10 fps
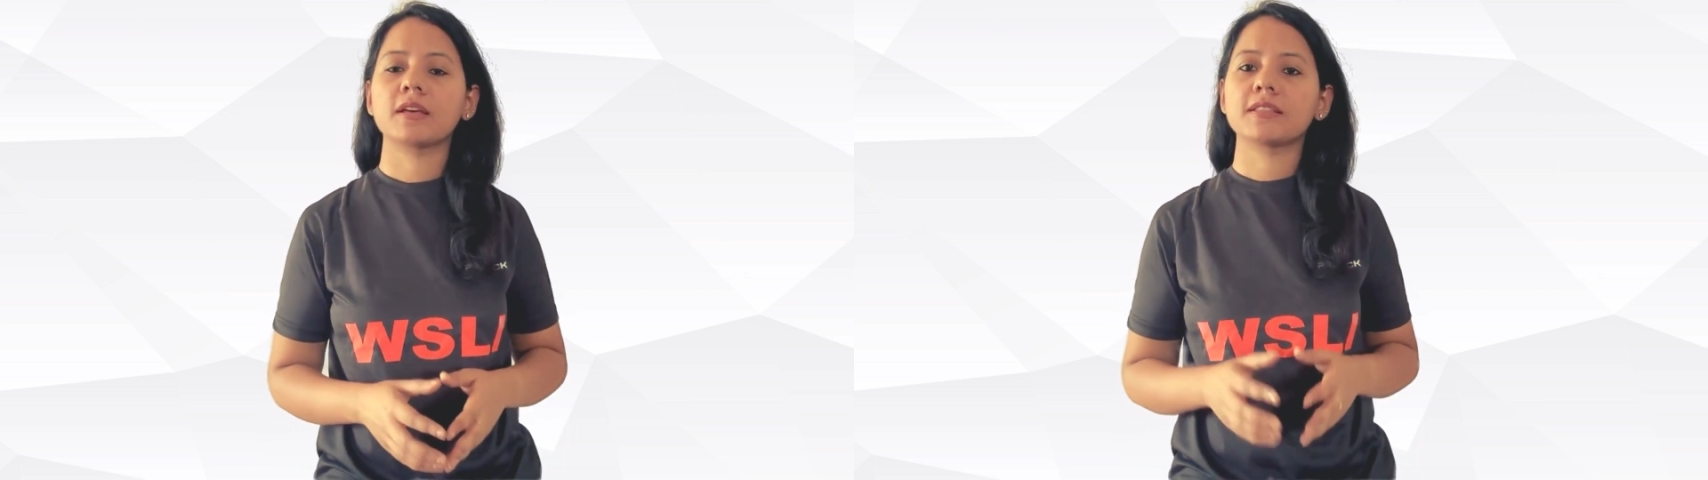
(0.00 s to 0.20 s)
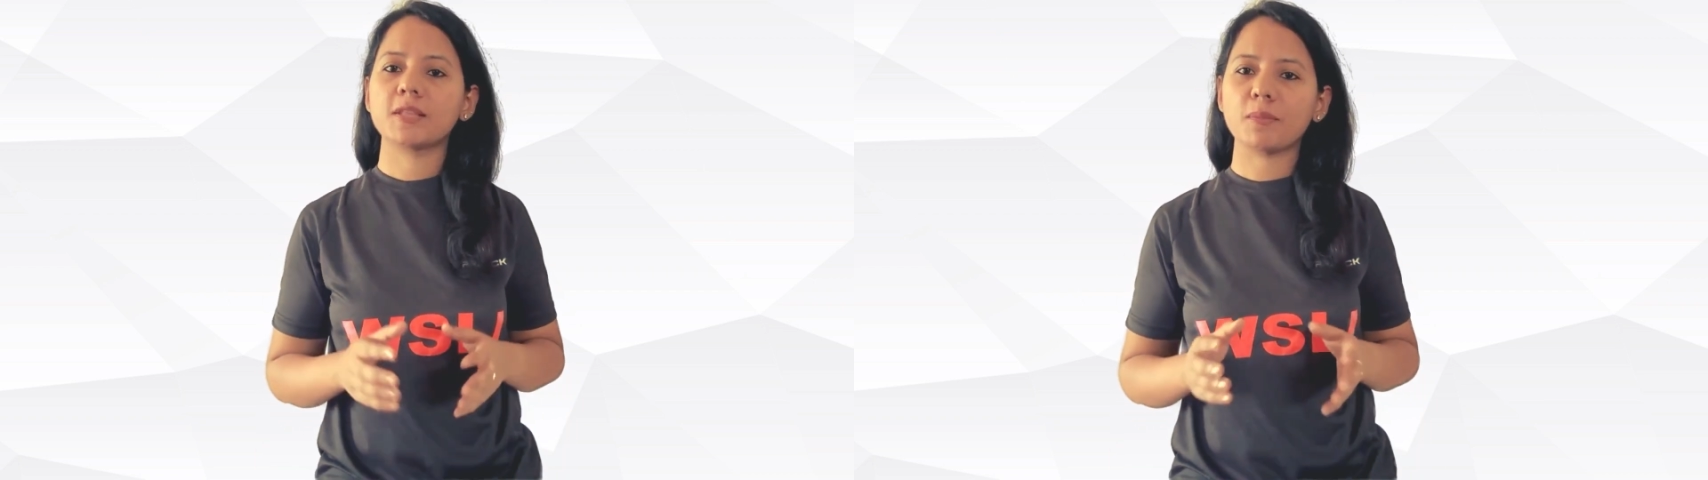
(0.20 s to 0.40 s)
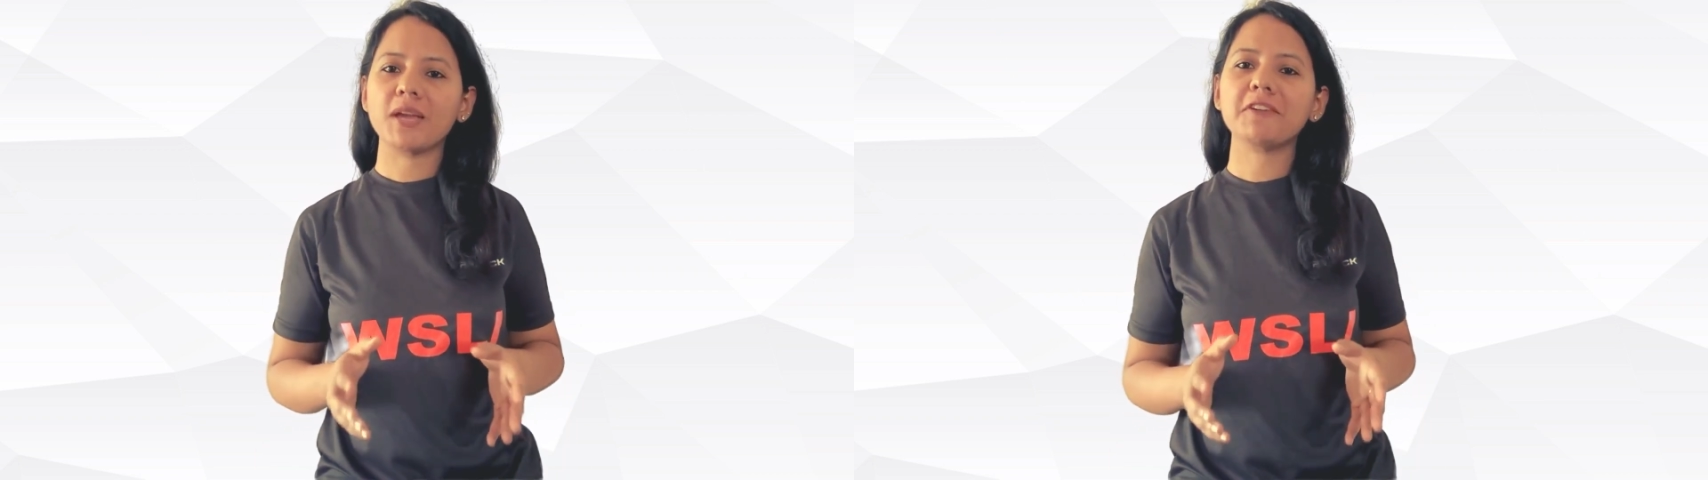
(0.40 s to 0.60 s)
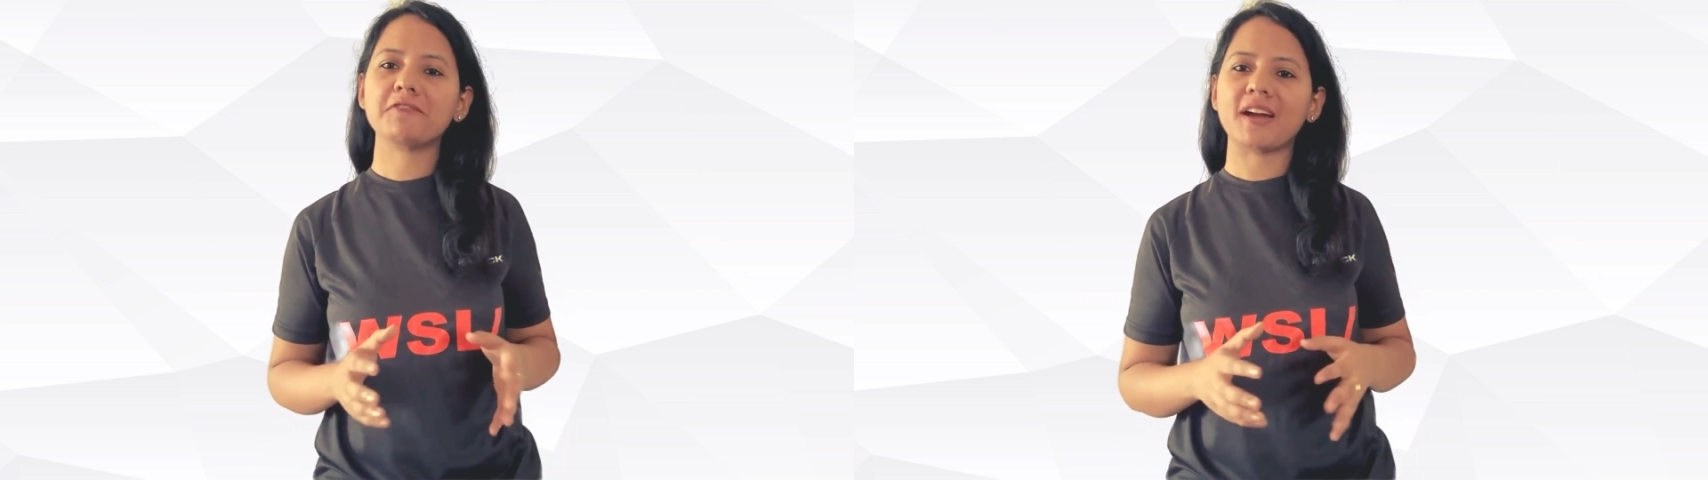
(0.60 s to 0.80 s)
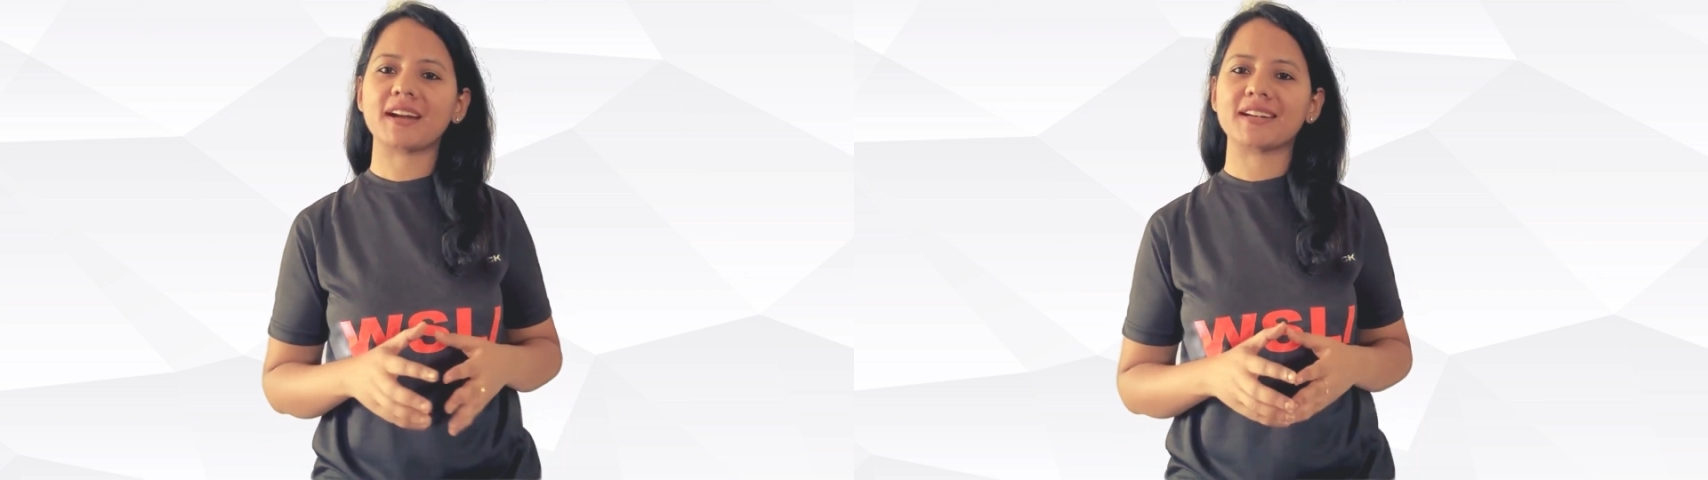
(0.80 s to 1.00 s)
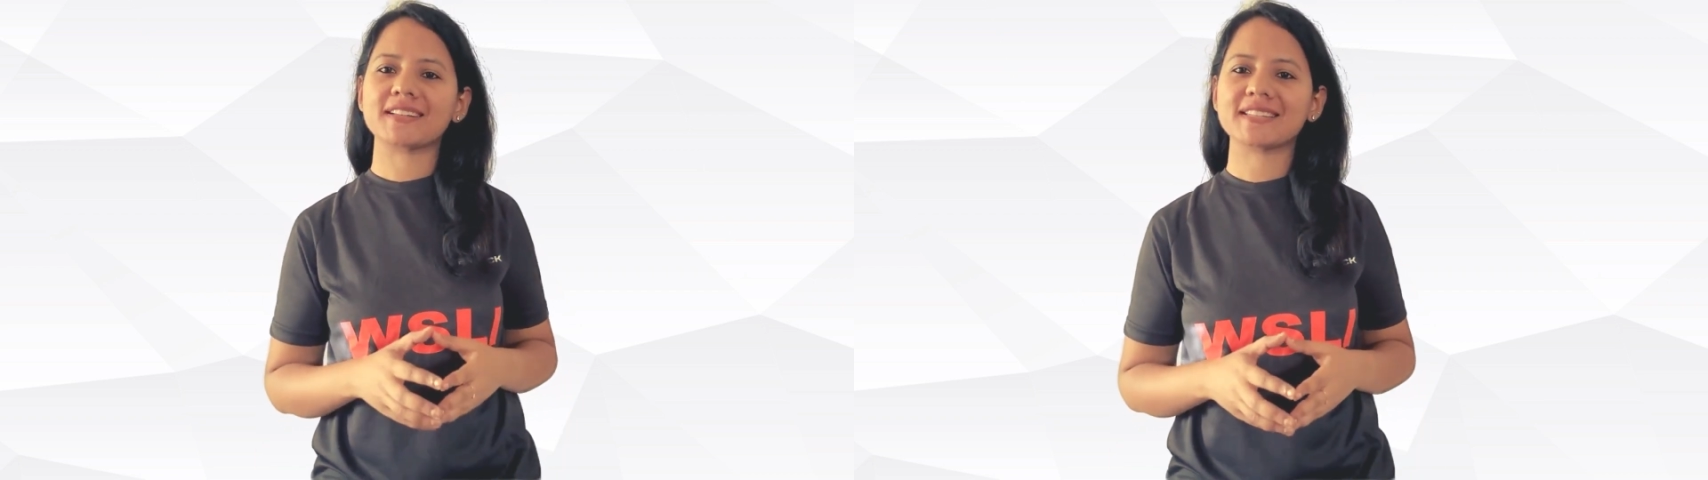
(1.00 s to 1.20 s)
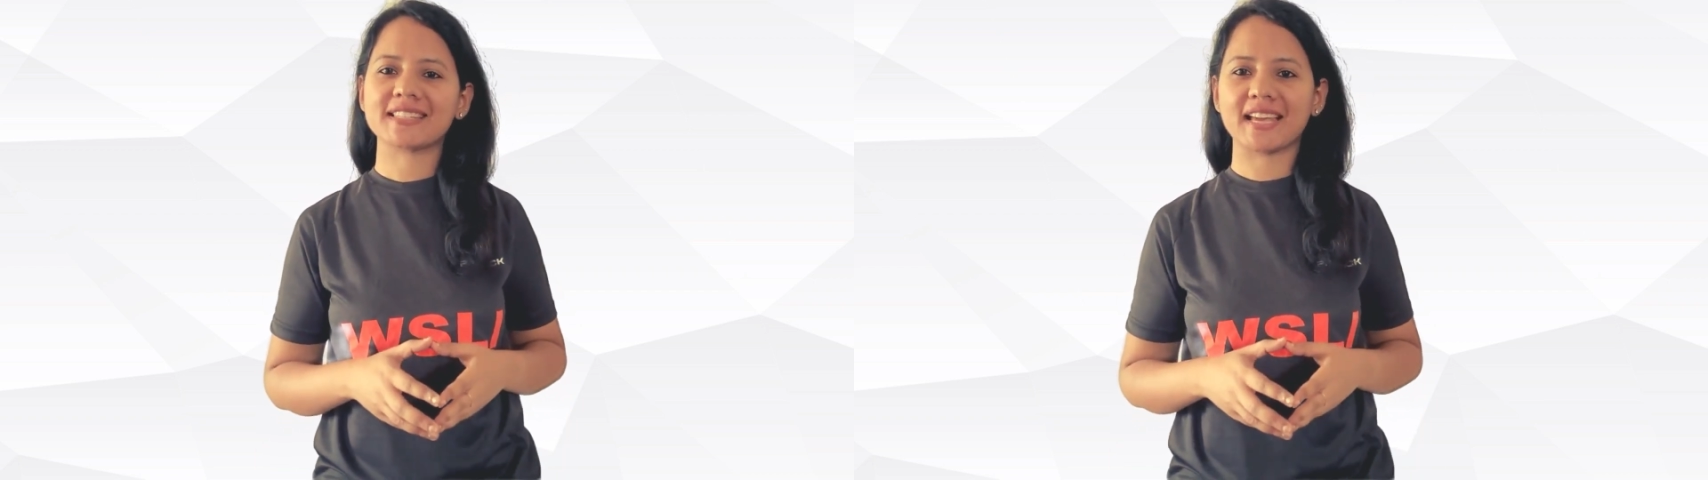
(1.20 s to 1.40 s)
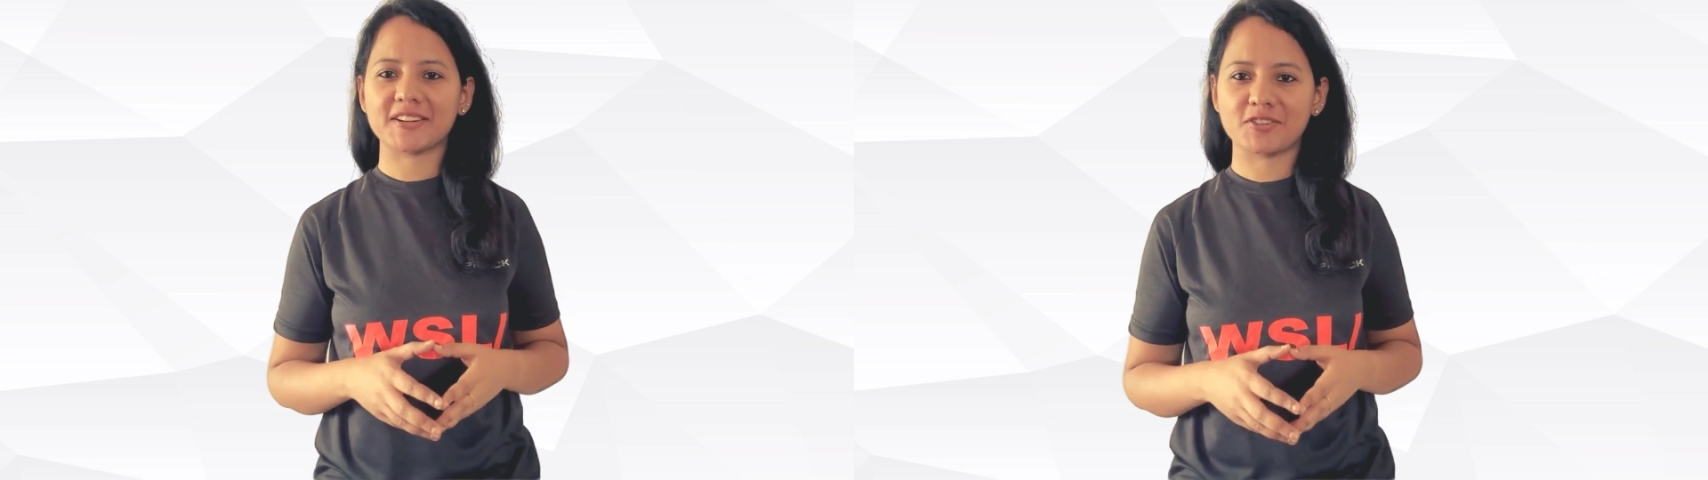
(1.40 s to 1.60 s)
The main factors
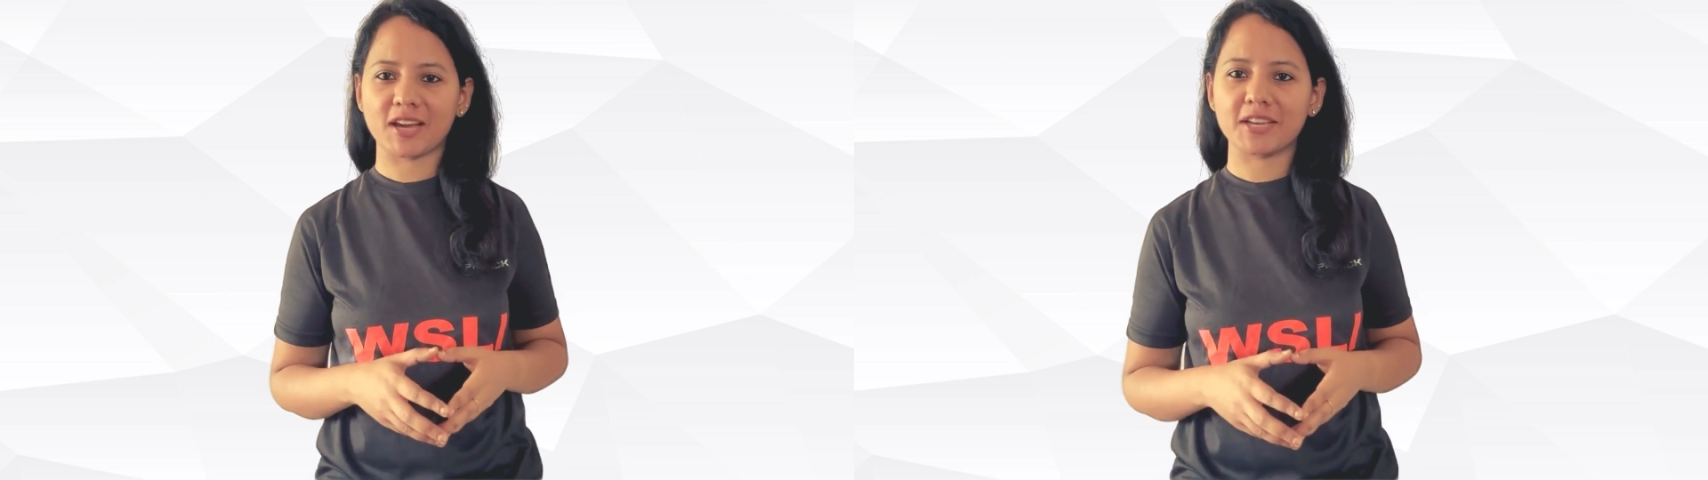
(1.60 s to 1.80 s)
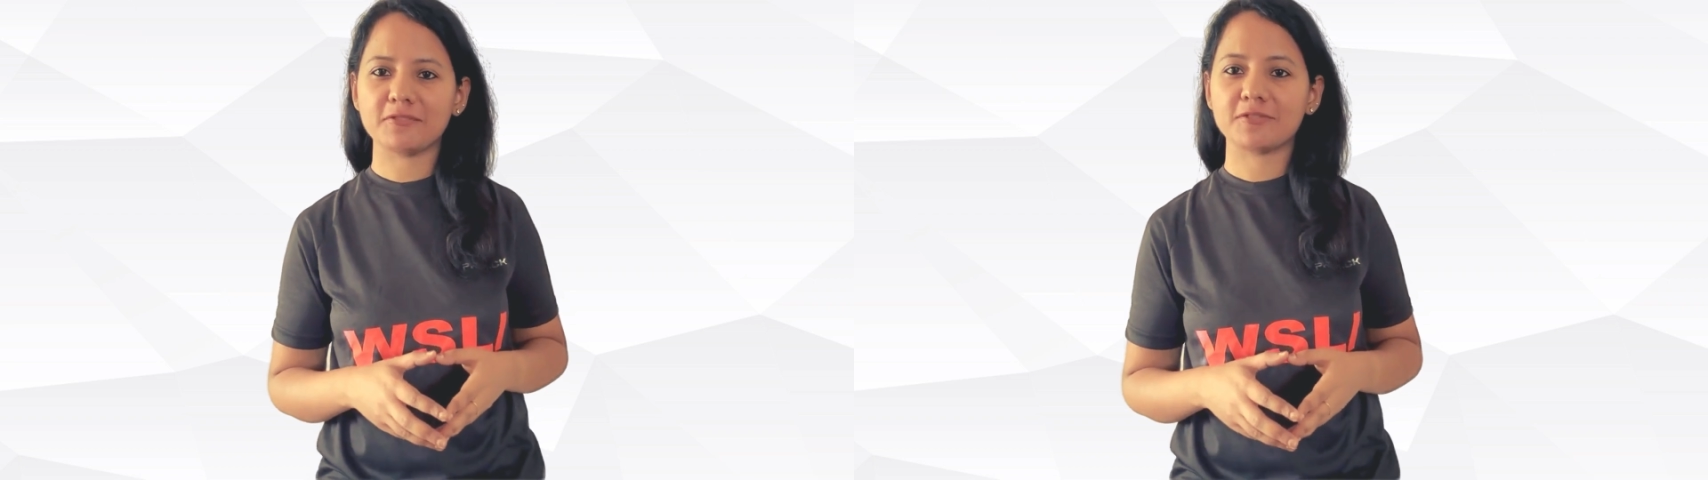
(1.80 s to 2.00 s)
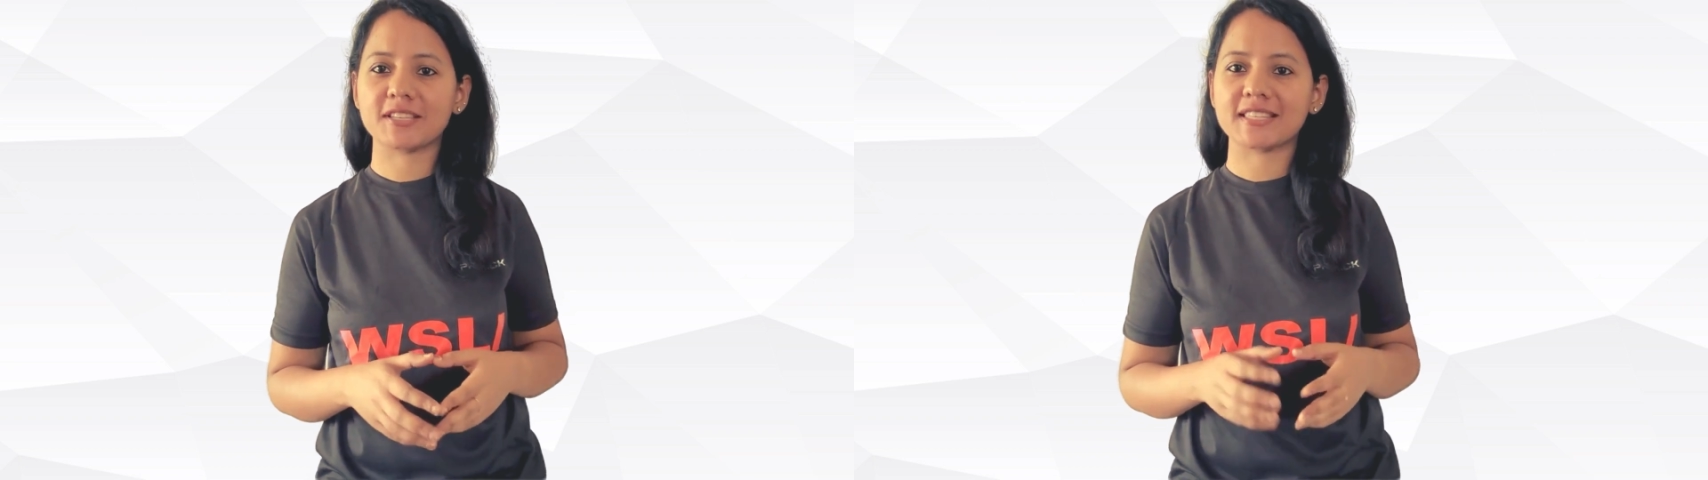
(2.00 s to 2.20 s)
that drive the